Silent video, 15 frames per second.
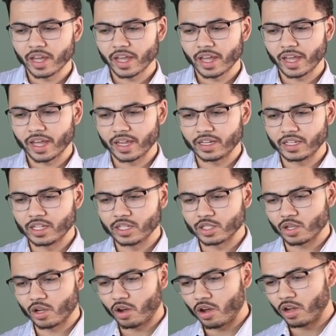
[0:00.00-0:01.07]
and He's
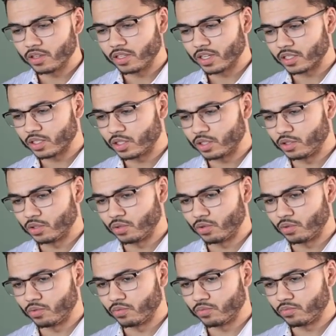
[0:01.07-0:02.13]
called us
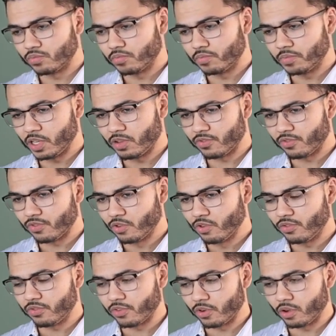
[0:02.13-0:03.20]
to be
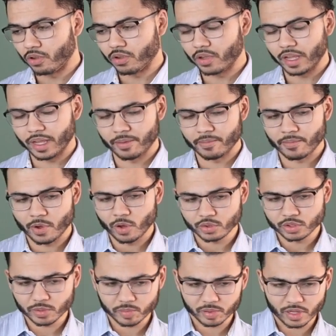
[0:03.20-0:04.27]
fruitful and
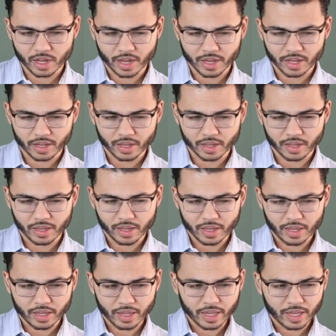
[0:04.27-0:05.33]
multiply,
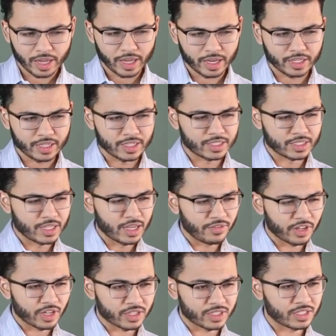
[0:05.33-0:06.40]
and He's
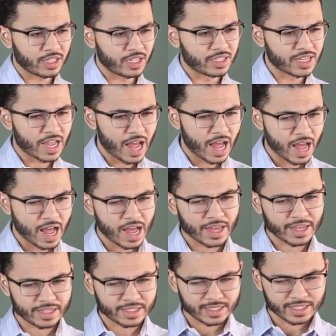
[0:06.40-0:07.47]
giving us these
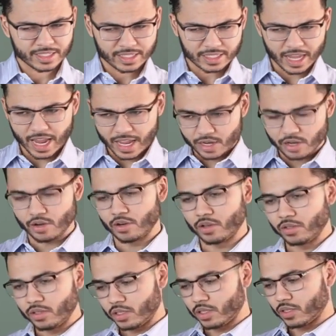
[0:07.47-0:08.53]
high
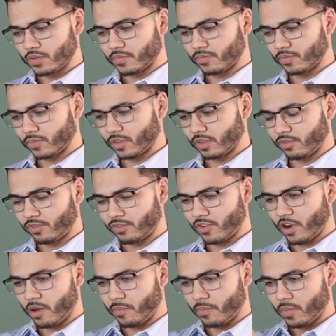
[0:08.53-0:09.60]
standards
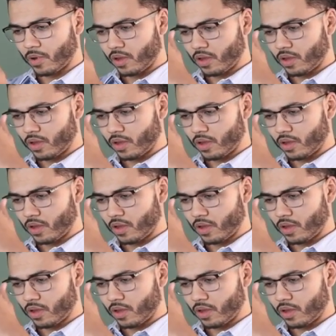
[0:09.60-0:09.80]
from